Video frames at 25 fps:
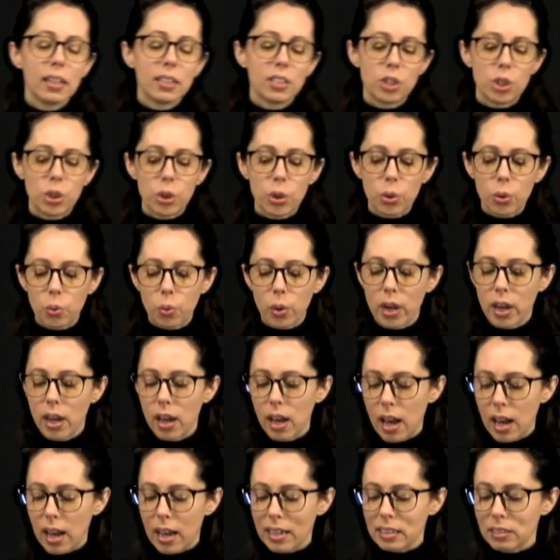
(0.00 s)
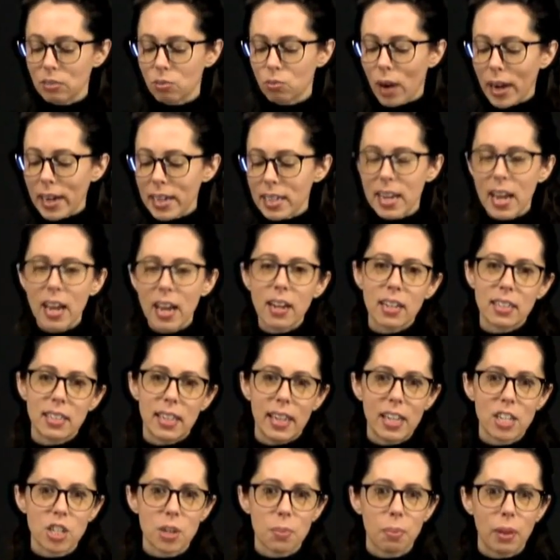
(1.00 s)
to uh, write down a
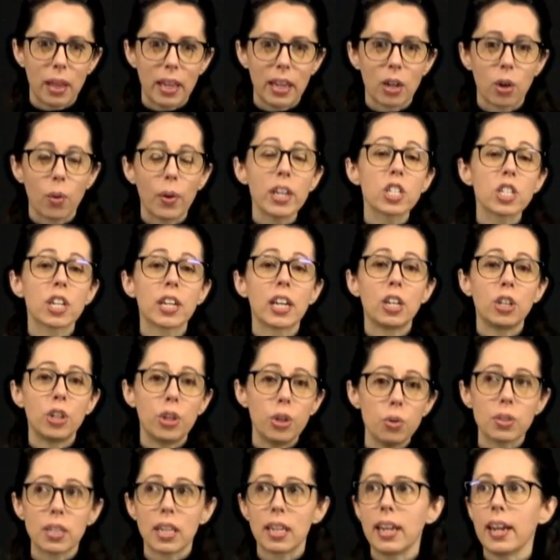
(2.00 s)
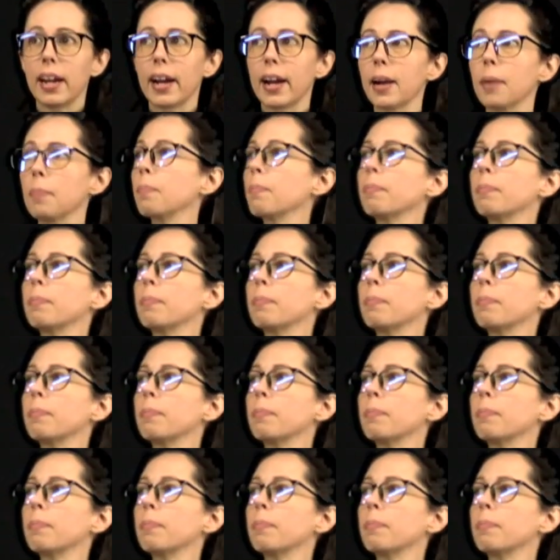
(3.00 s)
tangent plane equation and use it here.